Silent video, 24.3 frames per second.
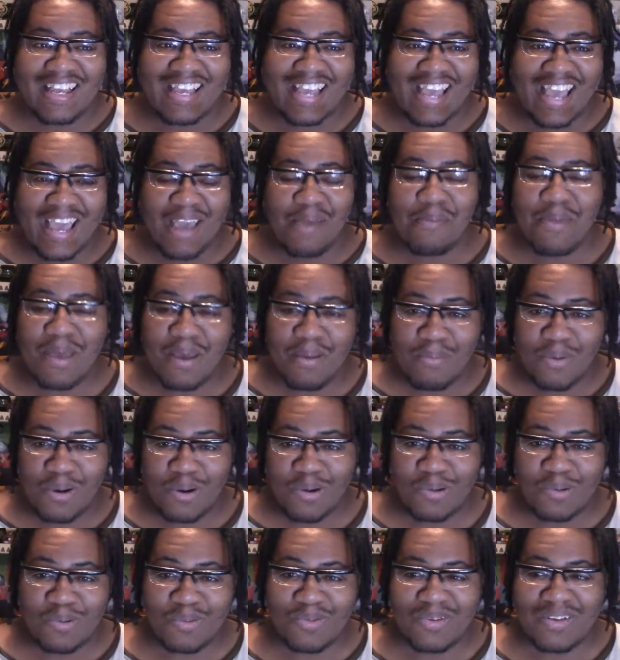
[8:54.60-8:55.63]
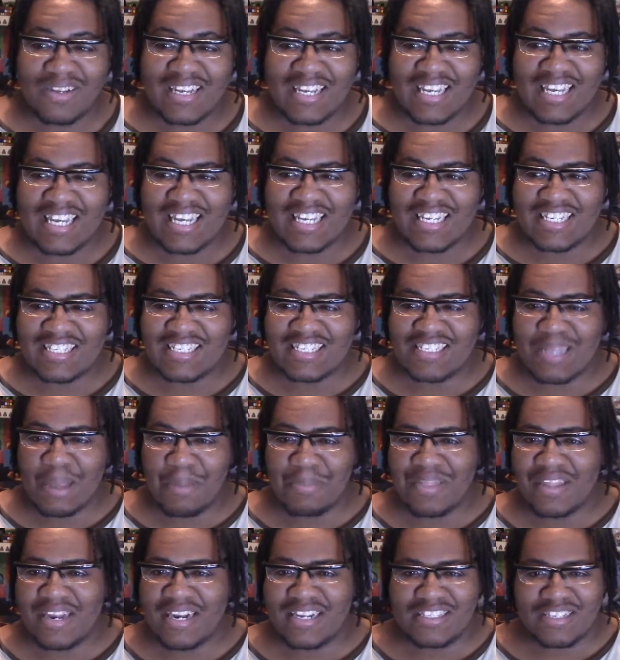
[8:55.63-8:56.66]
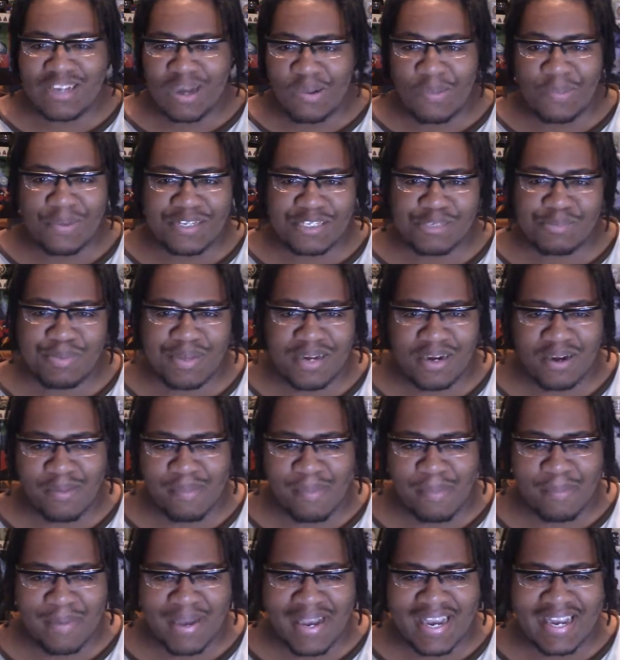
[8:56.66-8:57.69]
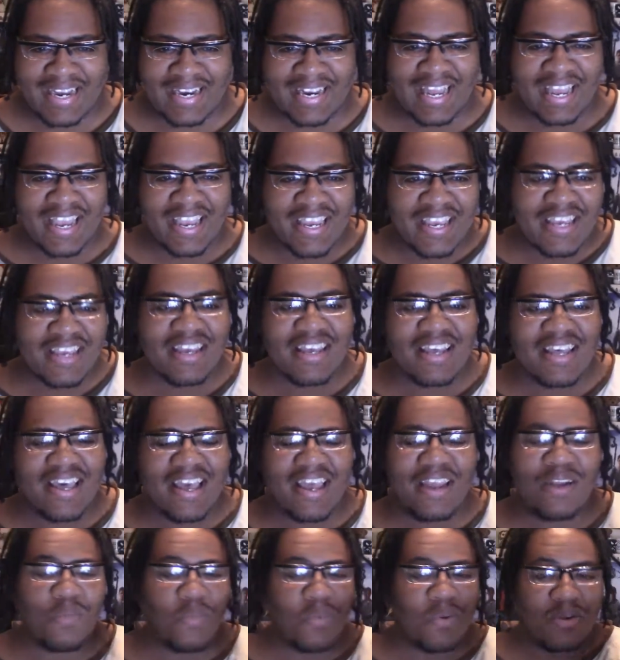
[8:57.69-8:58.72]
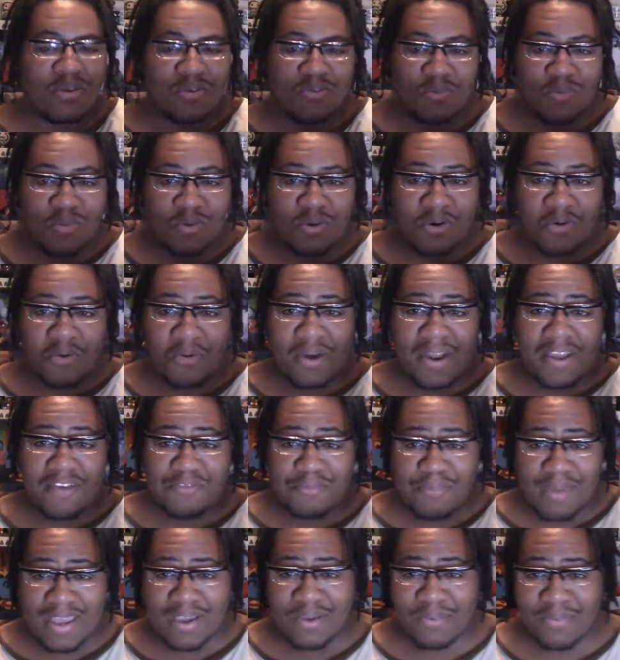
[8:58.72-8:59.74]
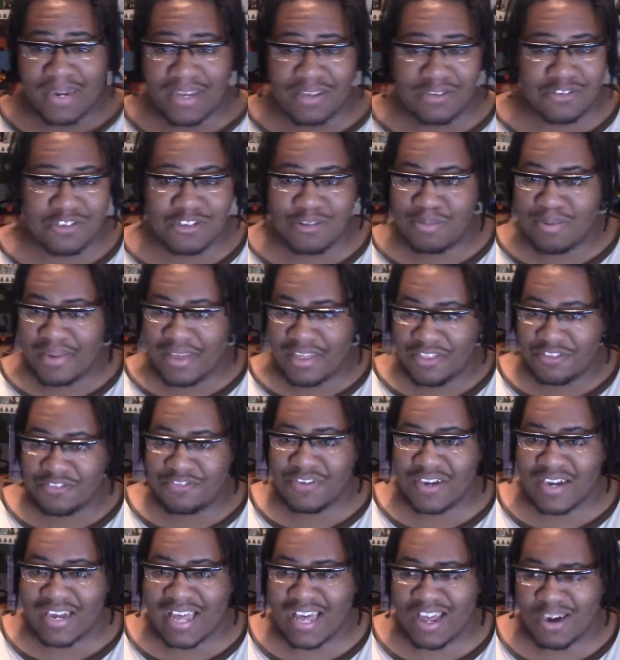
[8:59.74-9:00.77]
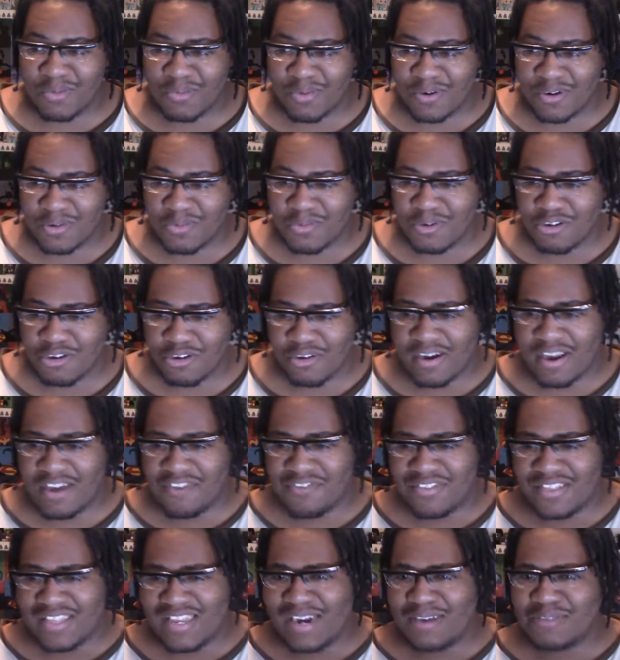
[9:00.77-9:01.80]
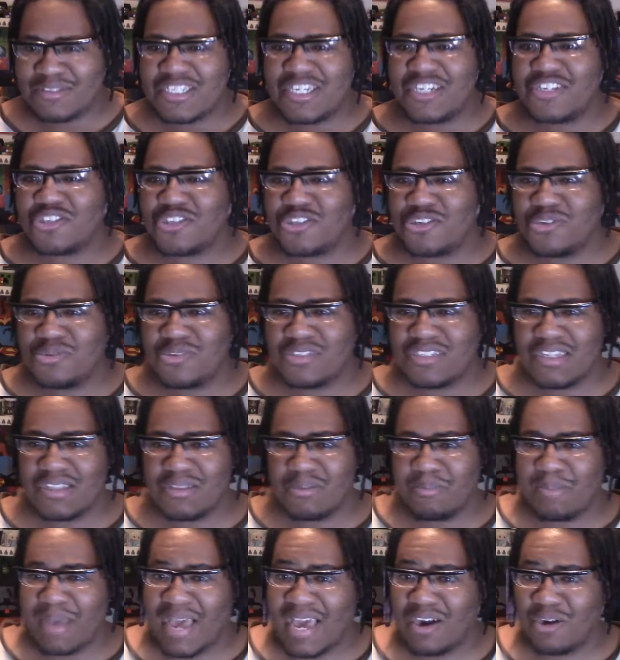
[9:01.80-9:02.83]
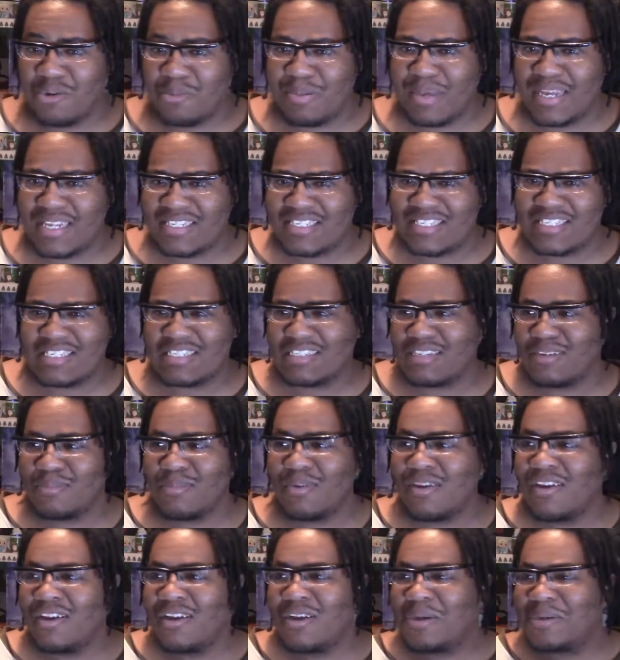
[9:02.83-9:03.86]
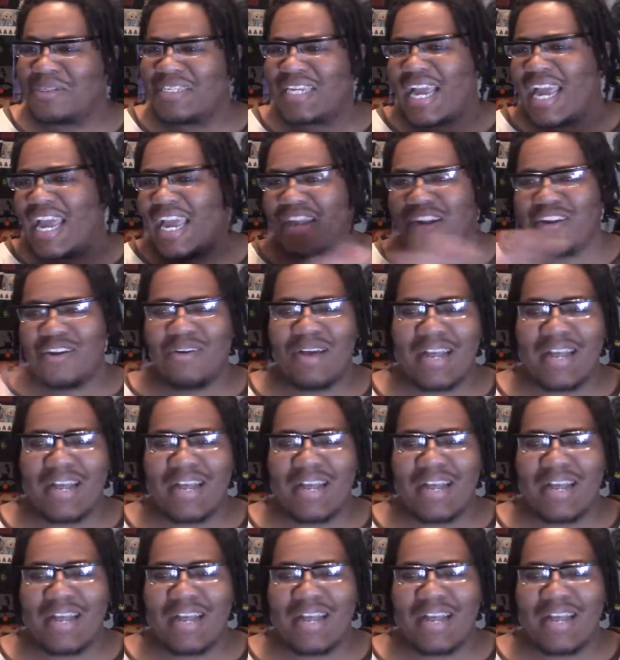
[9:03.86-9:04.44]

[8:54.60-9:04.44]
MMO is something that's always been on my mind. Like, in World of Warcraft, back when I used to play the fuck out of World of Warcraft, and then I was introduced to the battle pet system, which I had no